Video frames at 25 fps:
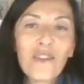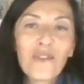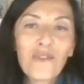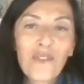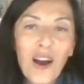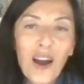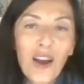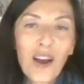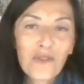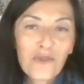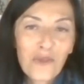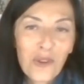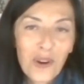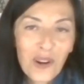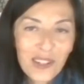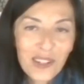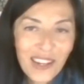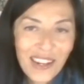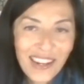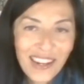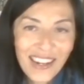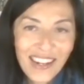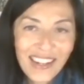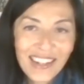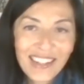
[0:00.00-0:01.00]

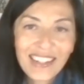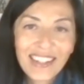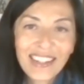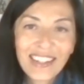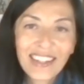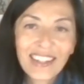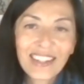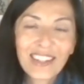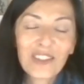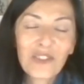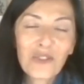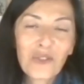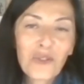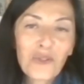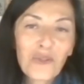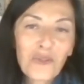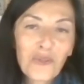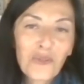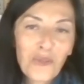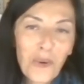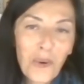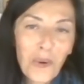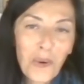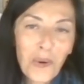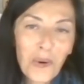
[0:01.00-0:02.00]

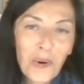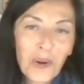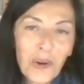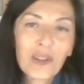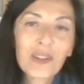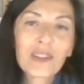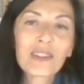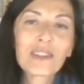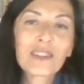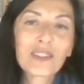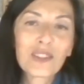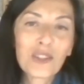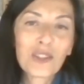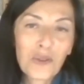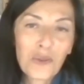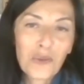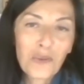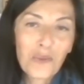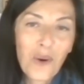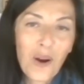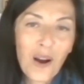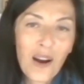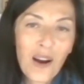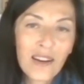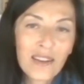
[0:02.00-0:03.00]

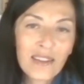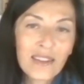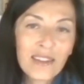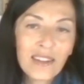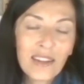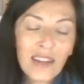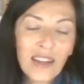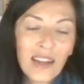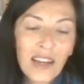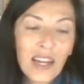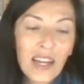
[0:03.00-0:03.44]
619-518-0401,